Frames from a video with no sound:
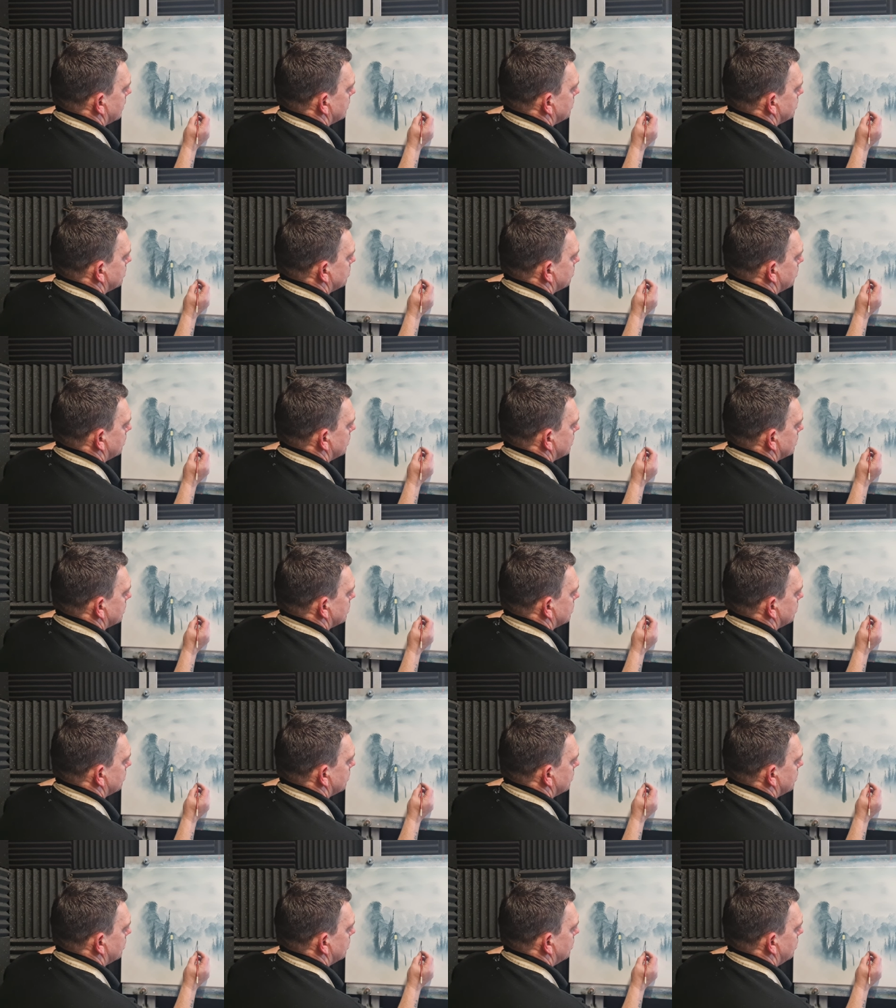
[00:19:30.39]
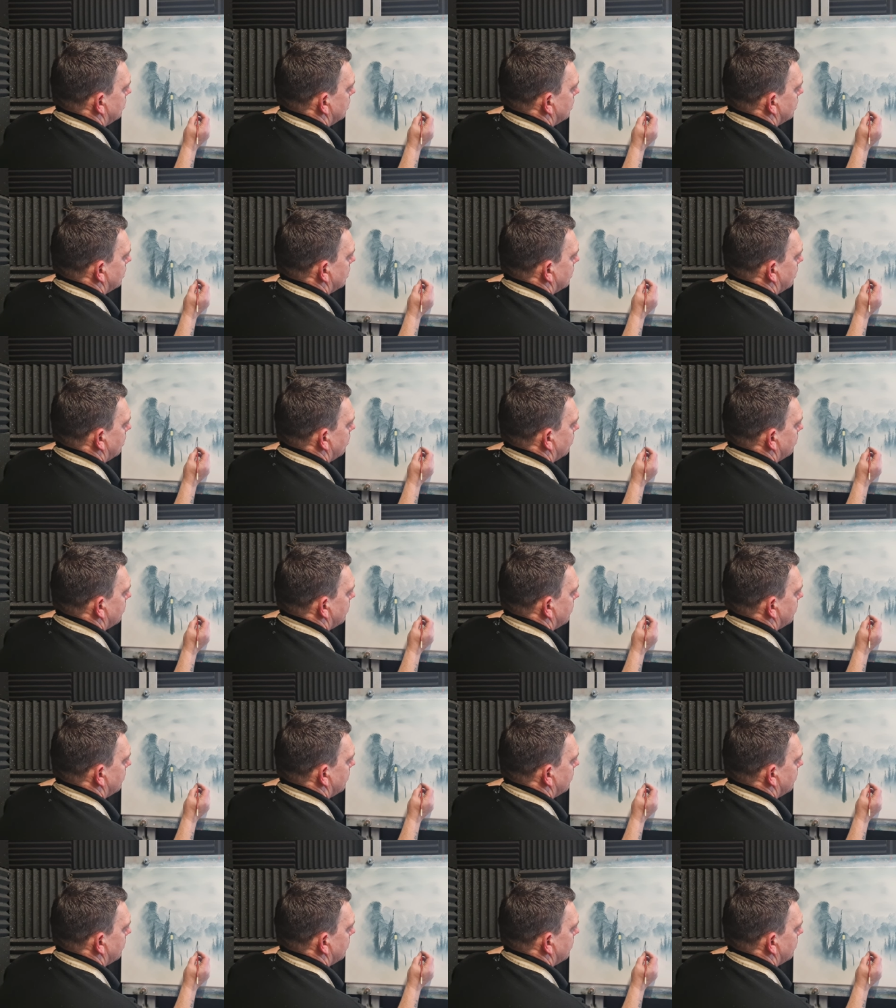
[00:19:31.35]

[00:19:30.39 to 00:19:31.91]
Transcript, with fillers: I just want some colour up